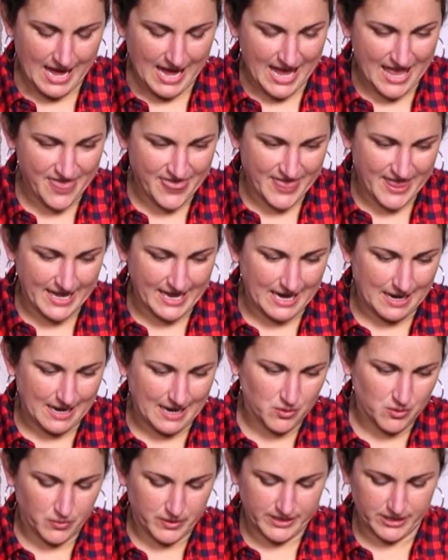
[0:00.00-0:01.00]
And then
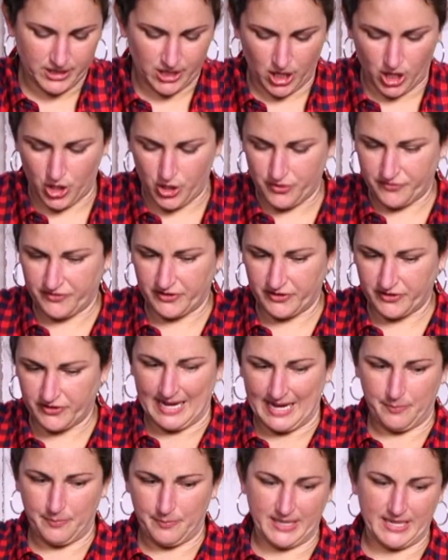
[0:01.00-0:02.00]
I'm going to
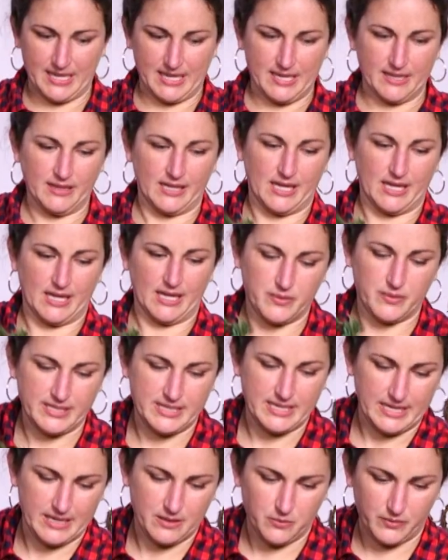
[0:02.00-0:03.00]
overlap again like we
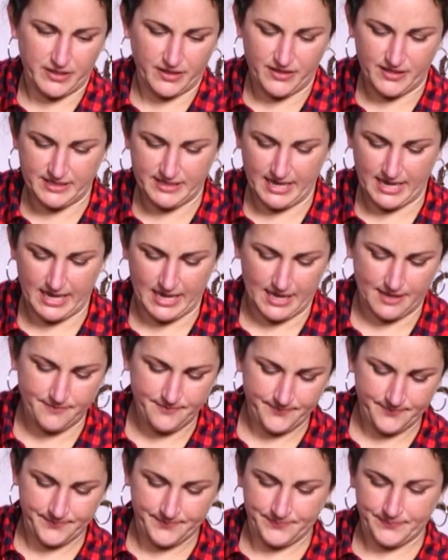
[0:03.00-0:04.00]
did with his head.
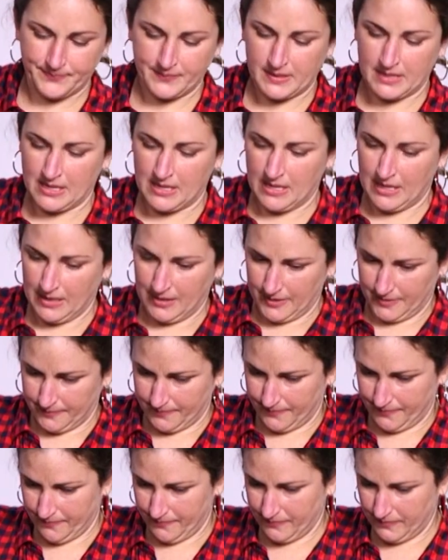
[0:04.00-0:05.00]

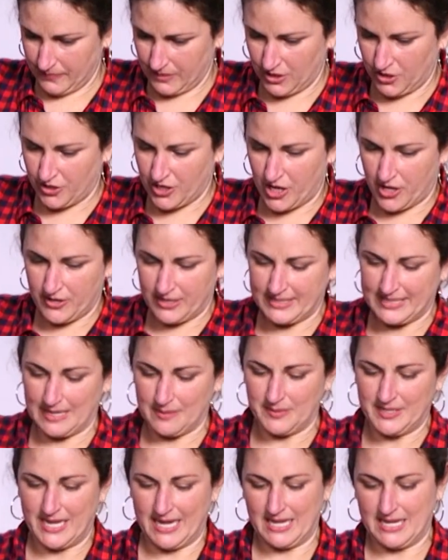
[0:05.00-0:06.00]
You notice
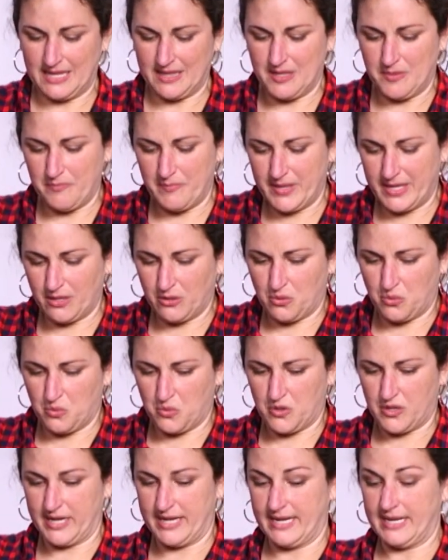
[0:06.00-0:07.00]
I'm taking the
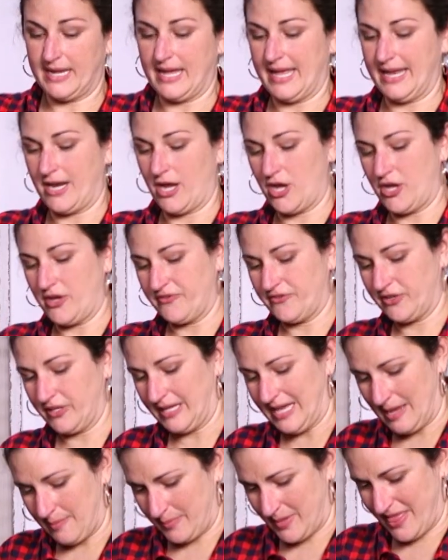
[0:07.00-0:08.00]
middle one and
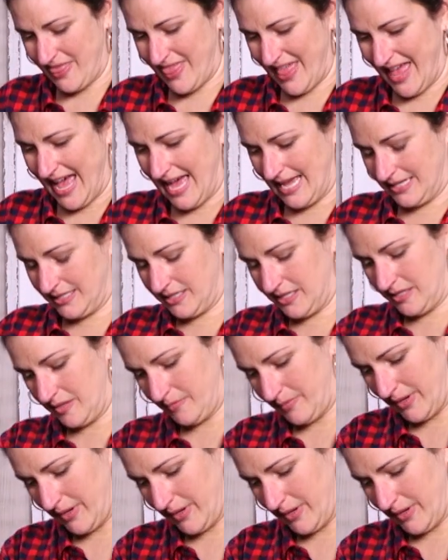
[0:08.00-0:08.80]
overlapping that to the